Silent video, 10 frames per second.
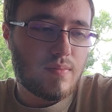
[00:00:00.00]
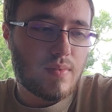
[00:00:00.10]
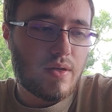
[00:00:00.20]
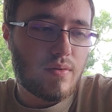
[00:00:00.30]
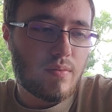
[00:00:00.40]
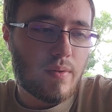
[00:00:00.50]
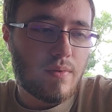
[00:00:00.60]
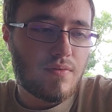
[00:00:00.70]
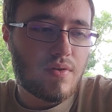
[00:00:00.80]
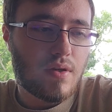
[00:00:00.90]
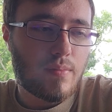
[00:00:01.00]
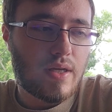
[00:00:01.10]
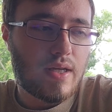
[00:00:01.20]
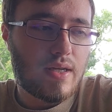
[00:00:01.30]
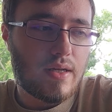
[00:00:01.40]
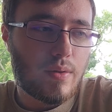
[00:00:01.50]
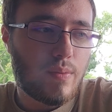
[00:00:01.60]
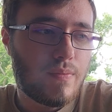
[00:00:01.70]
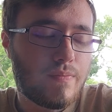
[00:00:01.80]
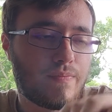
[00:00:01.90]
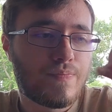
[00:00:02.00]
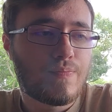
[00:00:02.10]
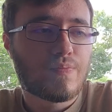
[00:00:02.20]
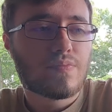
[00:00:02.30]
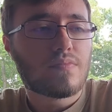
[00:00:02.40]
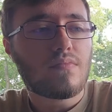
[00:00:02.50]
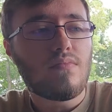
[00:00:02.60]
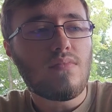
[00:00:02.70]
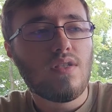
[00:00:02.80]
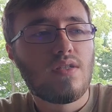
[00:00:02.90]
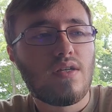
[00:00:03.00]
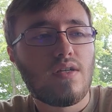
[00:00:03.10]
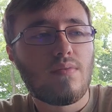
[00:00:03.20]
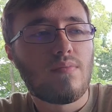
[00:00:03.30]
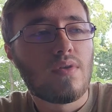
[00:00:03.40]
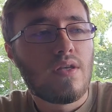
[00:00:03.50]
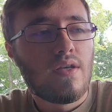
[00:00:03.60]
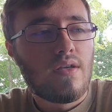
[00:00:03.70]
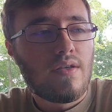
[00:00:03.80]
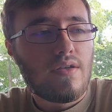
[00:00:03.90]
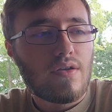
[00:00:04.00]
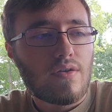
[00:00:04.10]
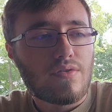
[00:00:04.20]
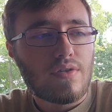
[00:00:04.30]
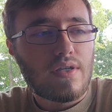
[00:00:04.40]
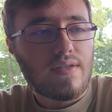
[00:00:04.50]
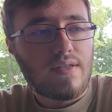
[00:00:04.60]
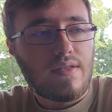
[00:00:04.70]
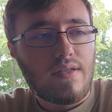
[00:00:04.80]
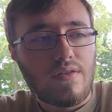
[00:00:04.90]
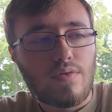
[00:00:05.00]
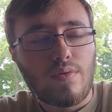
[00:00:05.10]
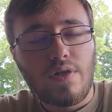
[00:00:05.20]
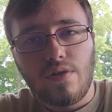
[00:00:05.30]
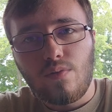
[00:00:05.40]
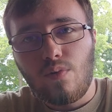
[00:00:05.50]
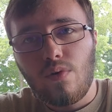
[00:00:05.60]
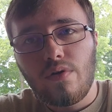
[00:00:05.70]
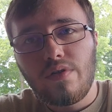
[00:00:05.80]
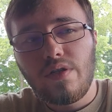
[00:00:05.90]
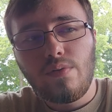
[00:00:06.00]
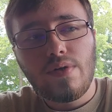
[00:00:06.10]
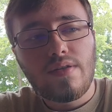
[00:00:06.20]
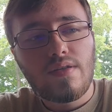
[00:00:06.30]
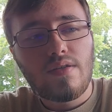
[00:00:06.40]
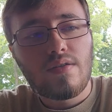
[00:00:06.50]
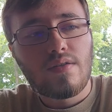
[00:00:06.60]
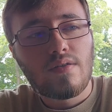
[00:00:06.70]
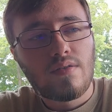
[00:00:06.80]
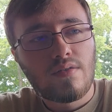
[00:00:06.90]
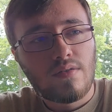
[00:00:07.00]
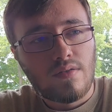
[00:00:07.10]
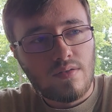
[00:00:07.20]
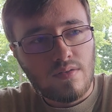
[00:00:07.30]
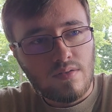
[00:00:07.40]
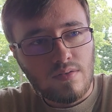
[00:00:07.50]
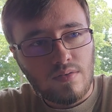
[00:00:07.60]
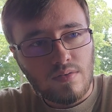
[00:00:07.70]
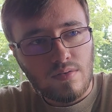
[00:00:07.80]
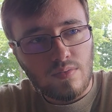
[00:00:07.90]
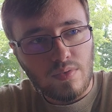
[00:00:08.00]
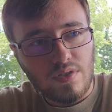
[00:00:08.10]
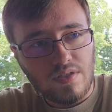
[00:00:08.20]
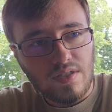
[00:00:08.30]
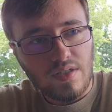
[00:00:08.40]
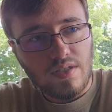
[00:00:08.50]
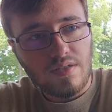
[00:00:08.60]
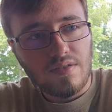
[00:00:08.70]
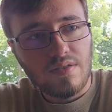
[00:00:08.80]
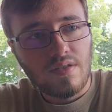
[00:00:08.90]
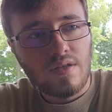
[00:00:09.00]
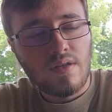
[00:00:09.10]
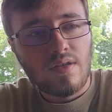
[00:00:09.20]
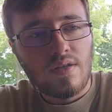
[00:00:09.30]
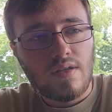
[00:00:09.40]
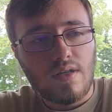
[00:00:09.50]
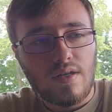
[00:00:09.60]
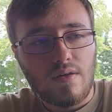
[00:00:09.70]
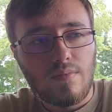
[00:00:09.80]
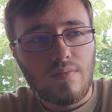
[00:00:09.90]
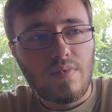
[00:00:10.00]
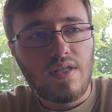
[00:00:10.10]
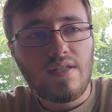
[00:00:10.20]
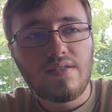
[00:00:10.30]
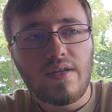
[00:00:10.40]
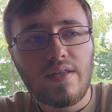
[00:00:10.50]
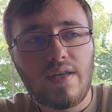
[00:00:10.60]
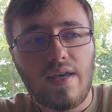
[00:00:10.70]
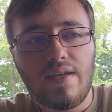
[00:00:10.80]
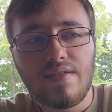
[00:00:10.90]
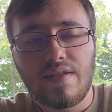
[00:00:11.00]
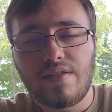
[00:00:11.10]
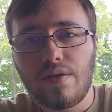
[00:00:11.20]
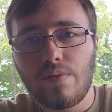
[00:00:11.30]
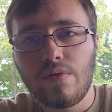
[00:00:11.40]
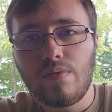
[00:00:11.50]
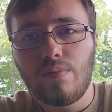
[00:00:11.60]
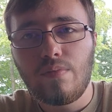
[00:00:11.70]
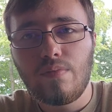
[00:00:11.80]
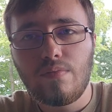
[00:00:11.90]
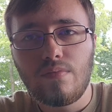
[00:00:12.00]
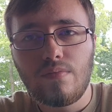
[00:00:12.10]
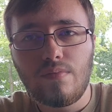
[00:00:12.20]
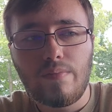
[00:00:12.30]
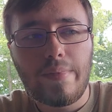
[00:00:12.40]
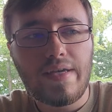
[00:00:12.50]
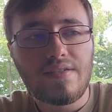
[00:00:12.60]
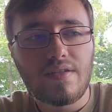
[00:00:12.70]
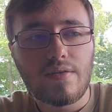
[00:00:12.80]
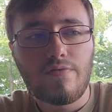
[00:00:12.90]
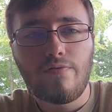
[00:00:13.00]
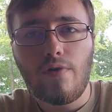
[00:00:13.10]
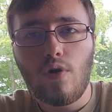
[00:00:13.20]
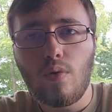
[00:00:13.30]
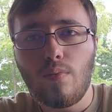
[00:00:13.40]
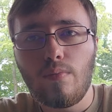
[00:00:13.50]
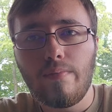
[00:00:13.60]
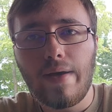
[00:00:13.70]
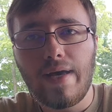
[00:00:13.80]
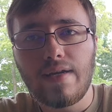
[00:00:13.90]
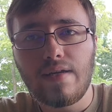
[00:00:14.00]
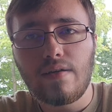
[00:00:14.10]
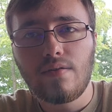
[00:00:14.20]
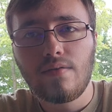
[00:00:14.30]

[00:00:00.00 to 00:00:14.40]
I don't remember off the top of my head now. Also get the 3-year warranty with it, which is nice. The inside of the case has that real basic foam padding.